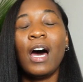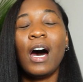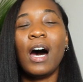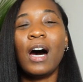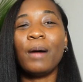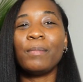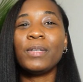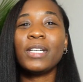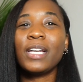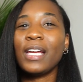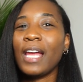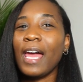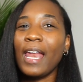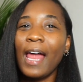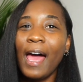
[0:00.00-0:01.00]
um, looking
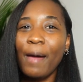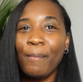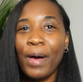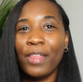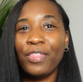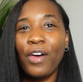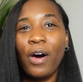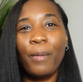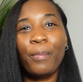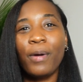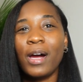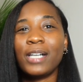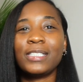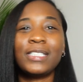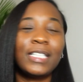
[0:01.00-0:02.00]
at my thought
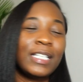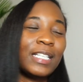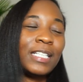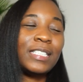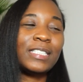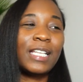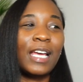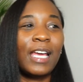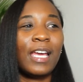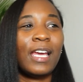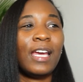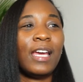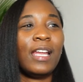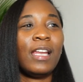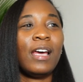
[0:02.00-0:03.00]
process
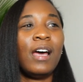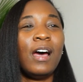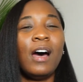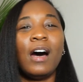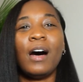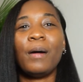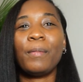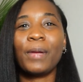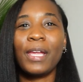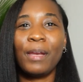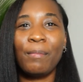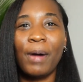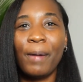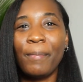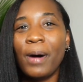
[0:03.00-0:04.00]
and um, getting
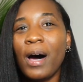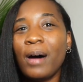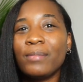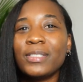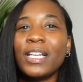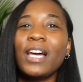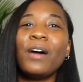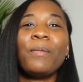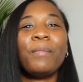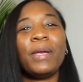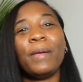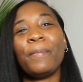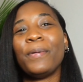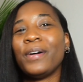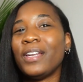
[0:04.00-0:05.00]
my mom to help
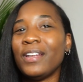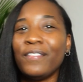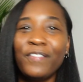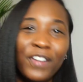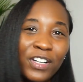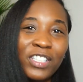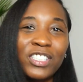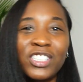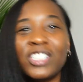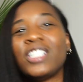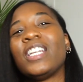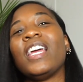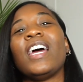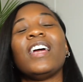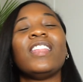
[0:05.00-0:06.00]
me putting furniture
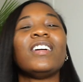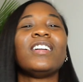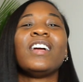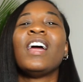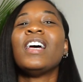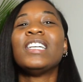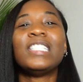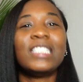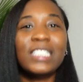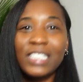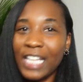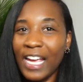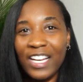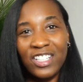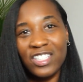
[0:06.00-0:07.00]
together,
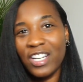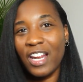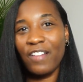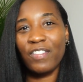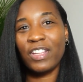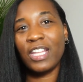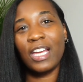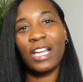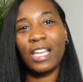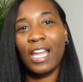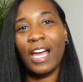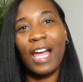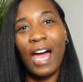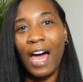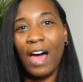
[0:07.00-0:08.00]
staging everything
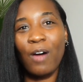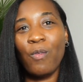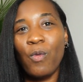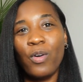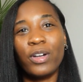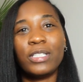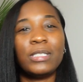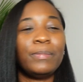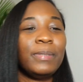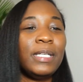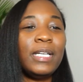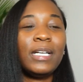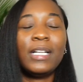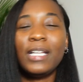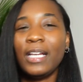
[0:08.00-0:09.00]
like I wanted to
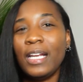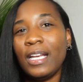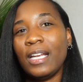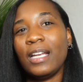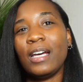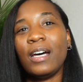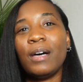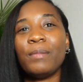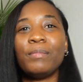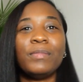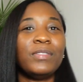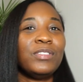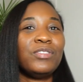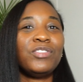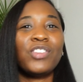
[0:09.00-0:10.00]
be, cleaning up,
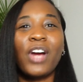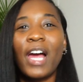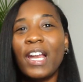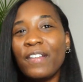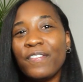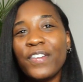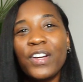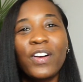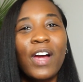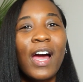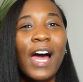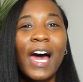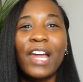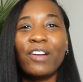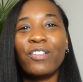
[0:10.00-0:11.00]
trying to figure out
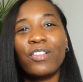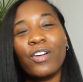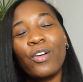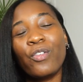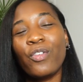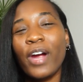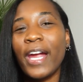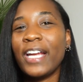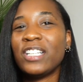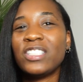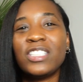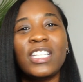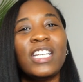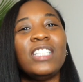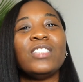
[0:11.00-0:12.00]
how to arrange
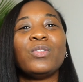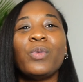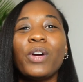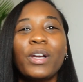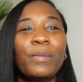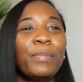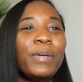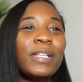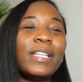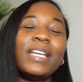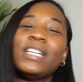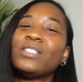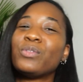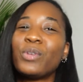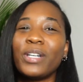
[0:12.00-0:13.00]
things, where to put
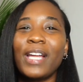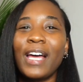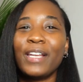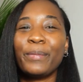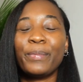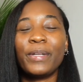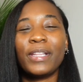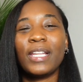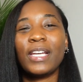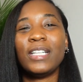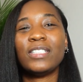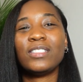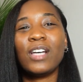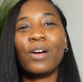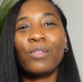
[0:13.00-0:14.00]
things, where not to put
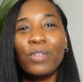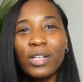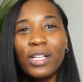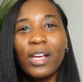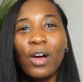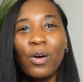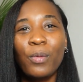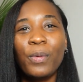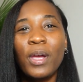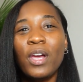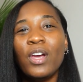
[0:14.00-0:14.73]
things. So I really hope